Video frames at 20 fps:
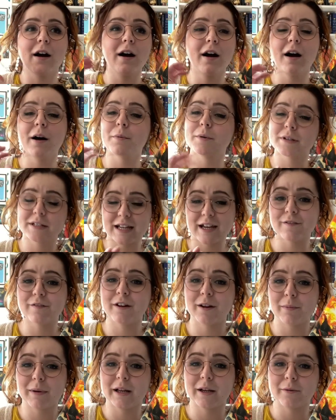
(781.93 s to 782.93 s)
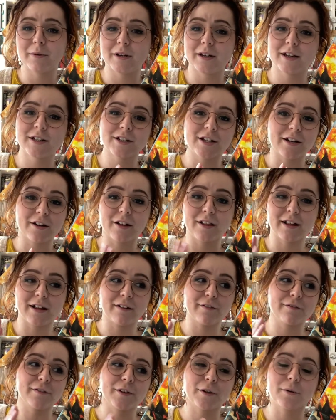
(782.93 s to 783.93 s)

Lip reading: I would definitely play Quidditch, and I think for the